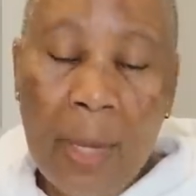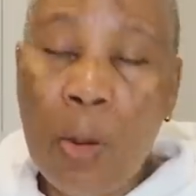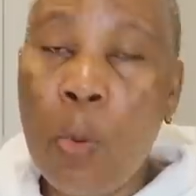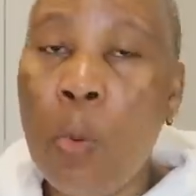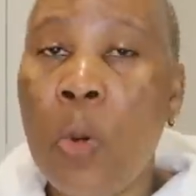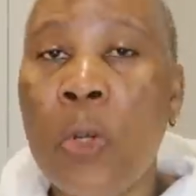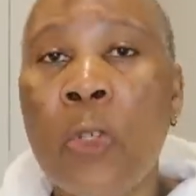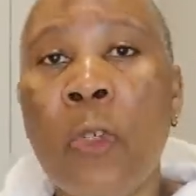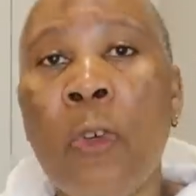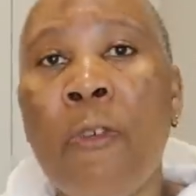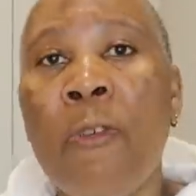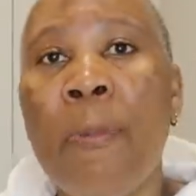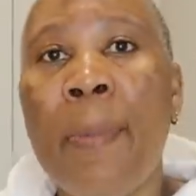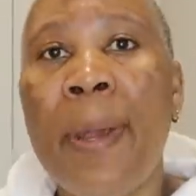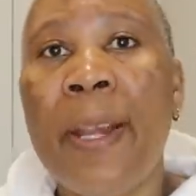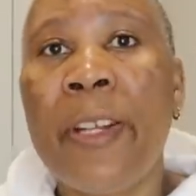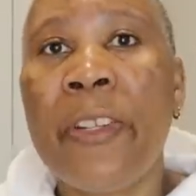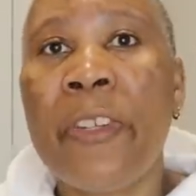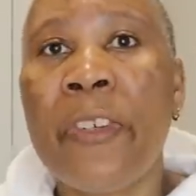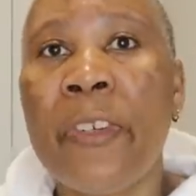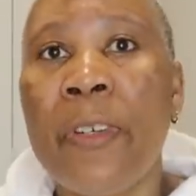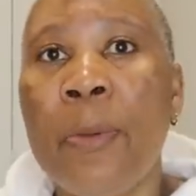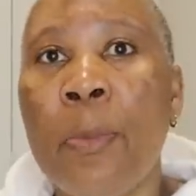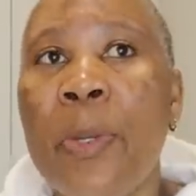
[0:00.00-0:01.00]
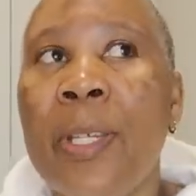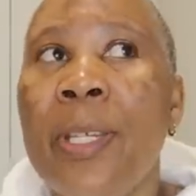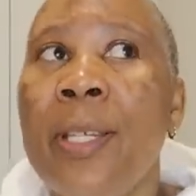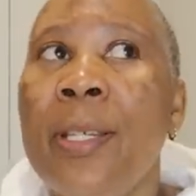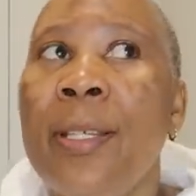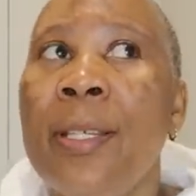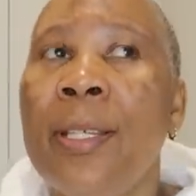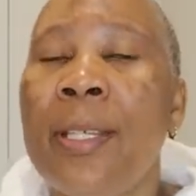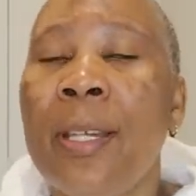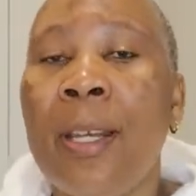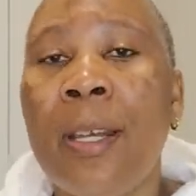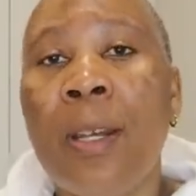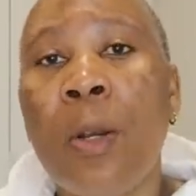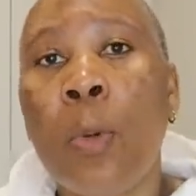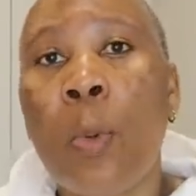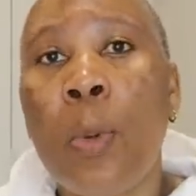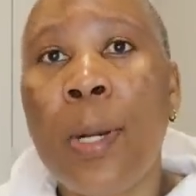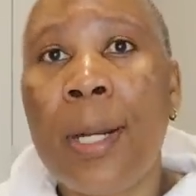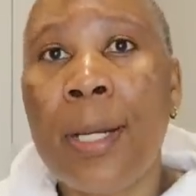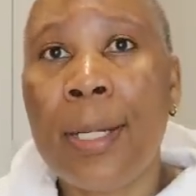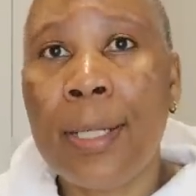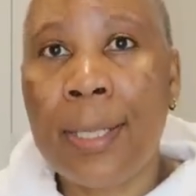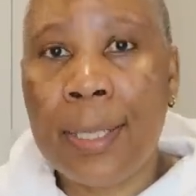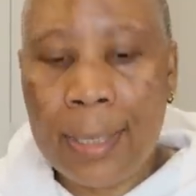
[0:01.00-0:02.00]
watch of my dream, which is Daniel
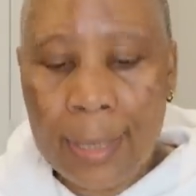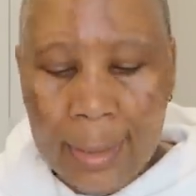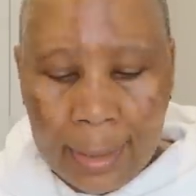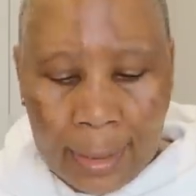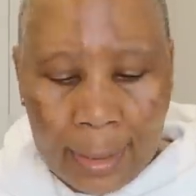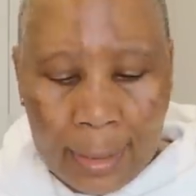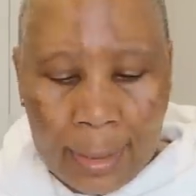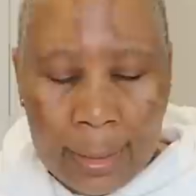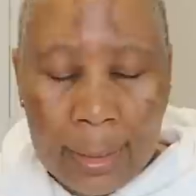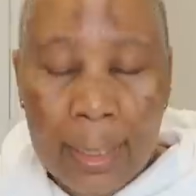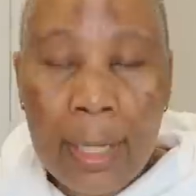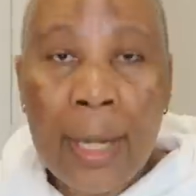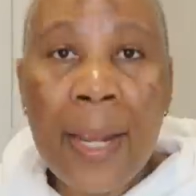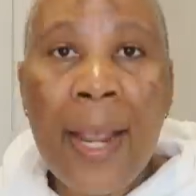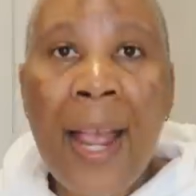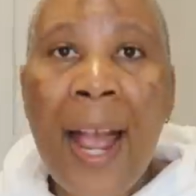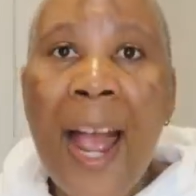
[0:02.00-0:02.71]
Wellington.